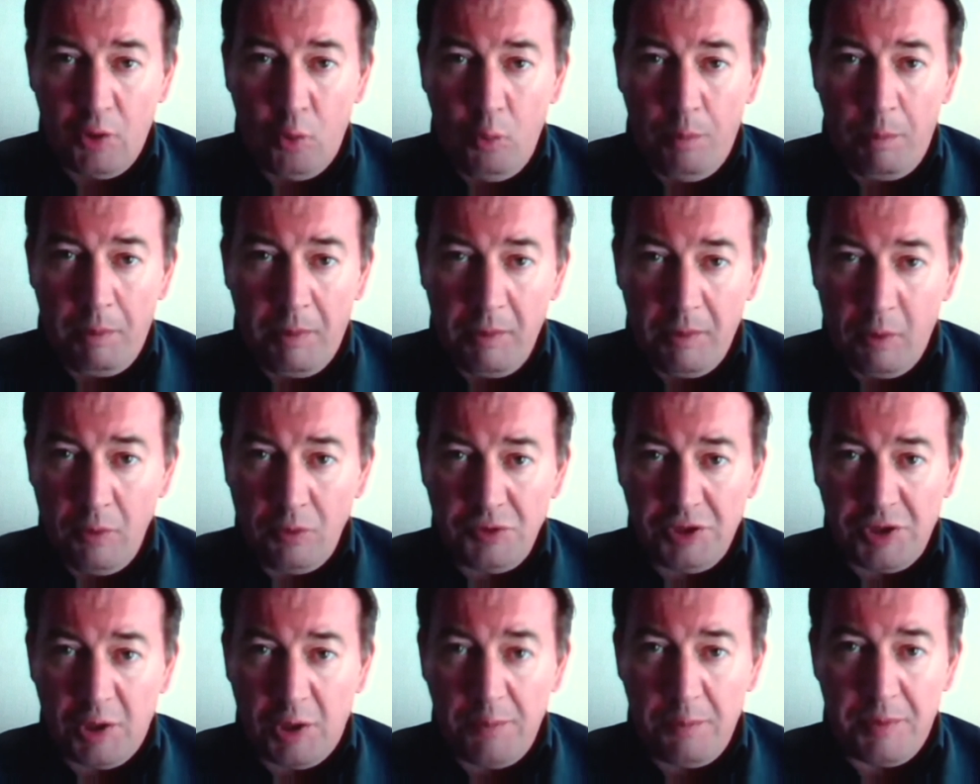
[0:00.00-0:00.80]

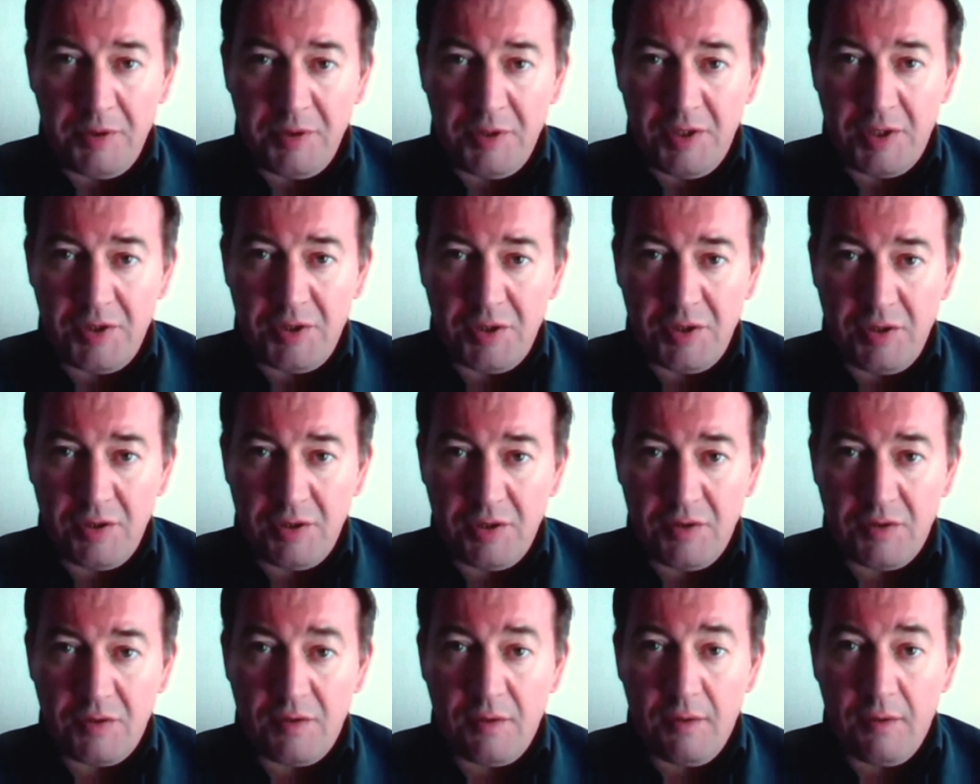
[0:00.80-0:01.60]
also positions
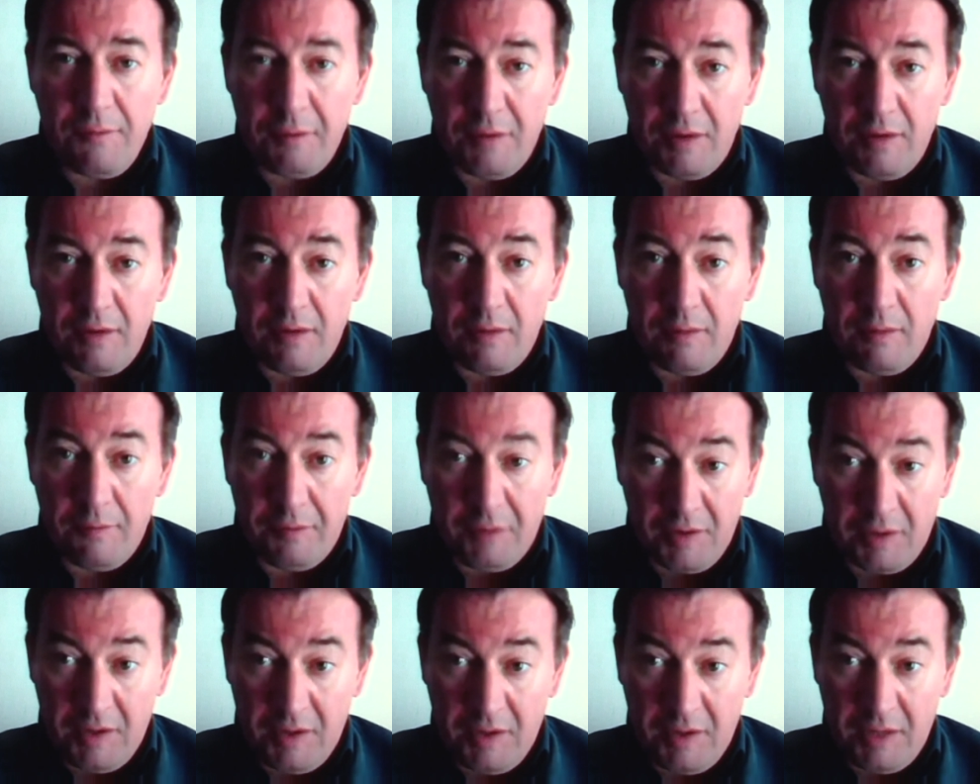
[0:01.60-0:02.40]
us for the
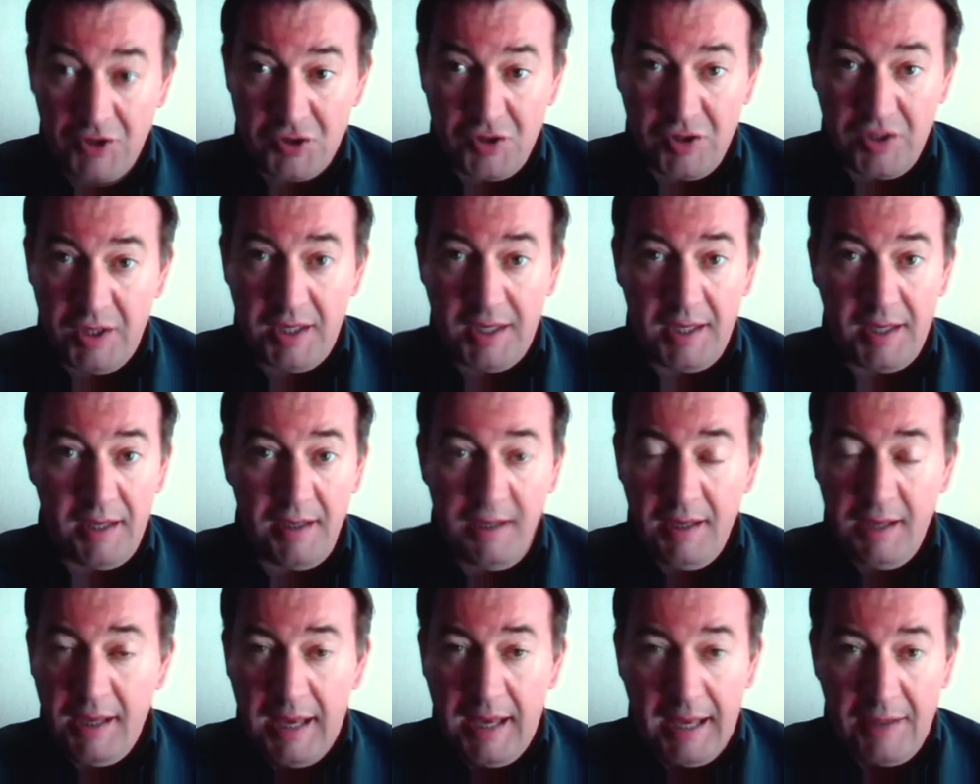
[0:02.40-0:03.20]
next year
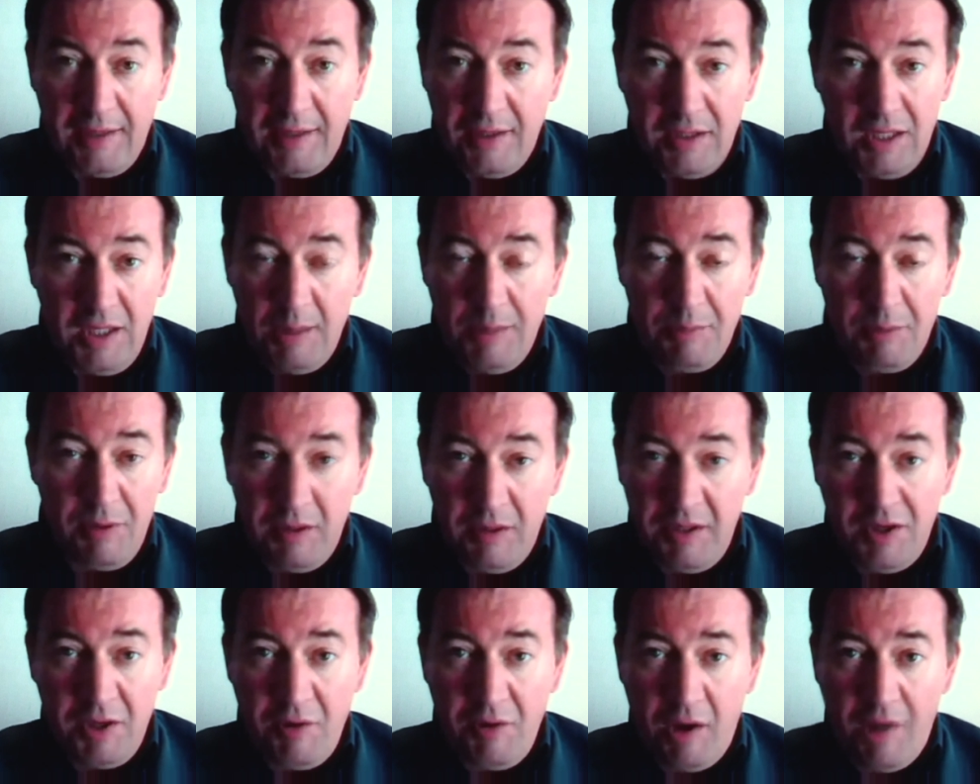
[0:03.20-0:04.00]
and the
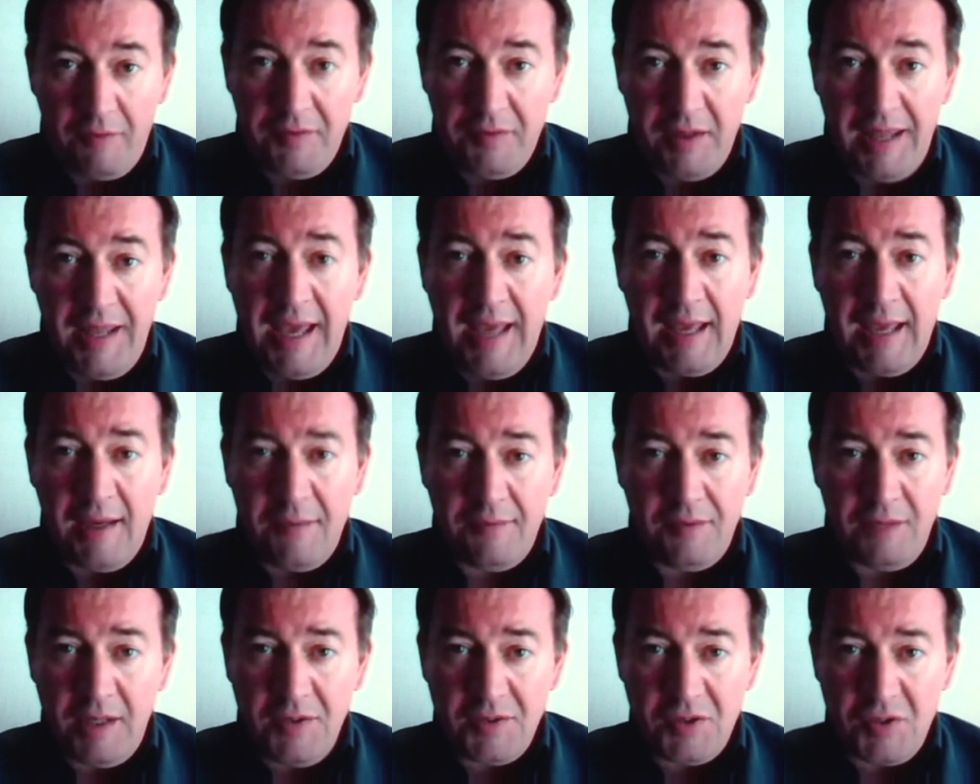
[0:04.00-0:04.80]
year after that, if
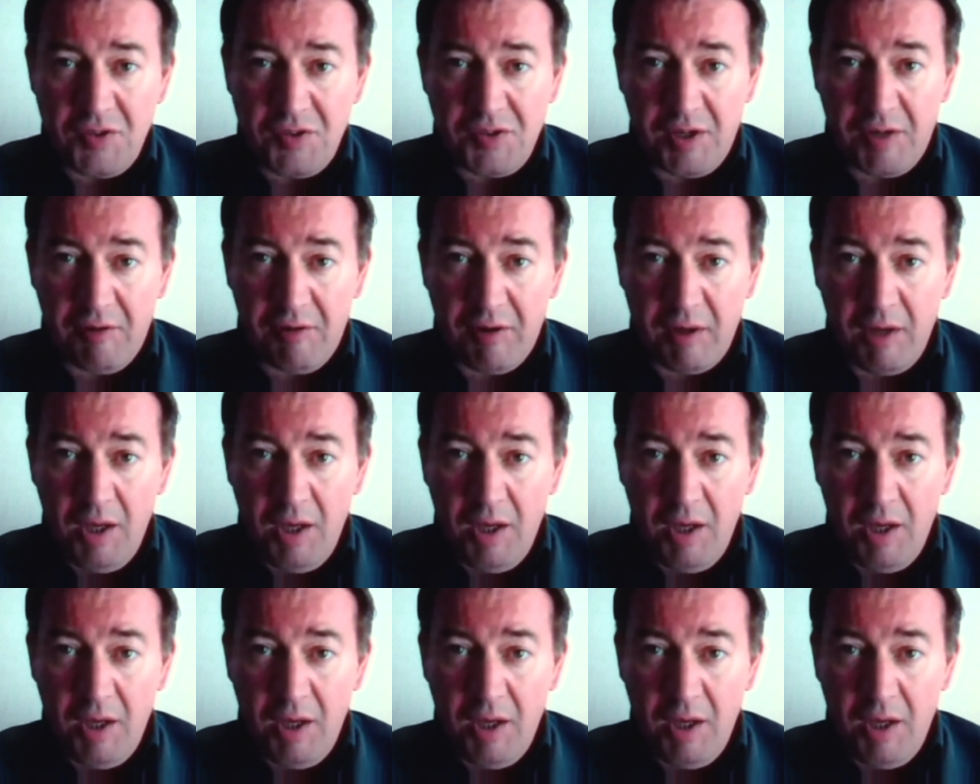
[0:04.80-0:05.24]
necessary.